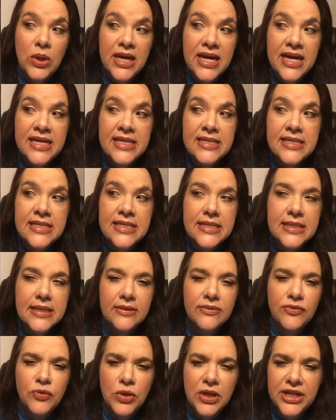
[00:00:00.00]
was
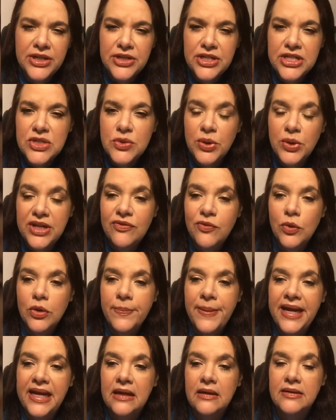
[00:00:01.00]

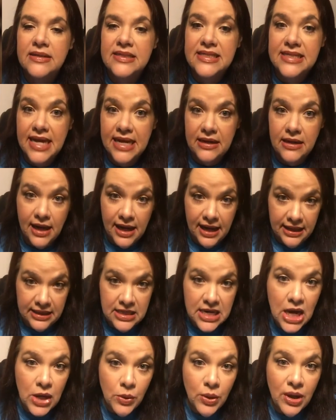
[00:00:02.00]
424 pounds that
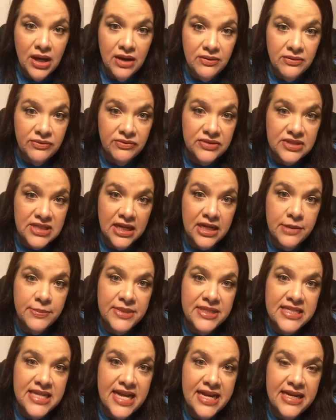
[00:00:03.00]
I know of
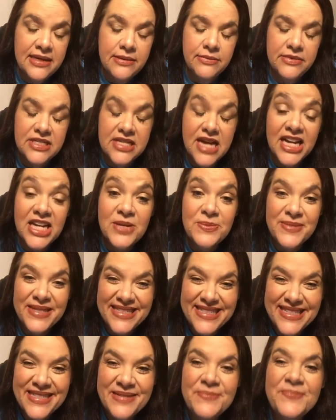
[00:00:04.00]
documented,
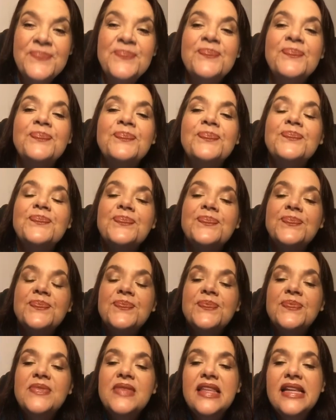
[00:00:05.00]
documented
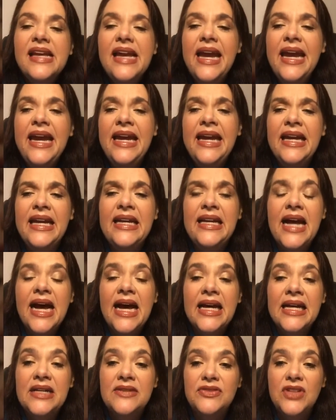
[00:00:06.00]
and
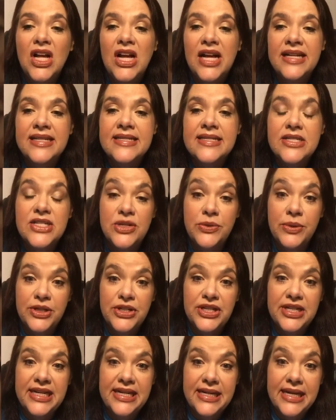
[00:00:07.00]
I have lost
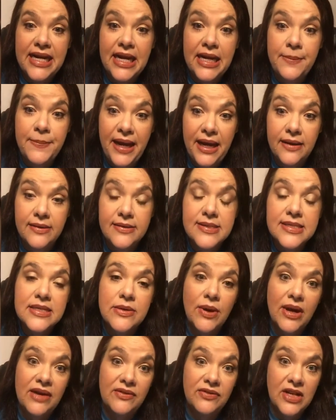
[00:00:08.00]
209 pounds.
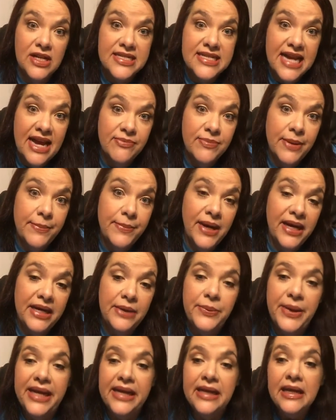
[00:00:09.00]
So I have lost half my
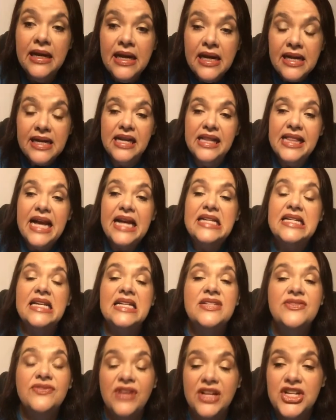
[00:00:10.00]
body weight. Now that
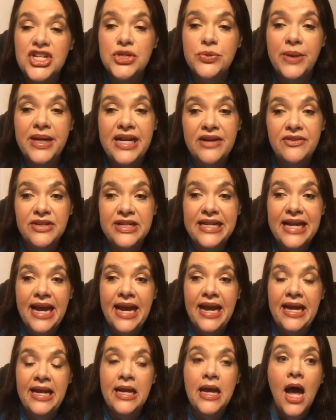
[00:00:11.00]
does fluctuate every
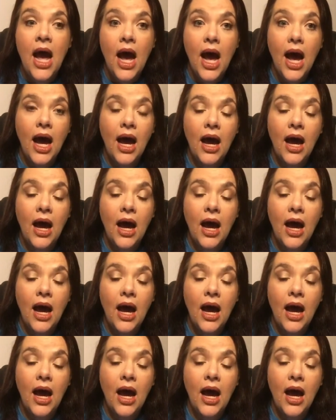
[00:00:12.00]
day.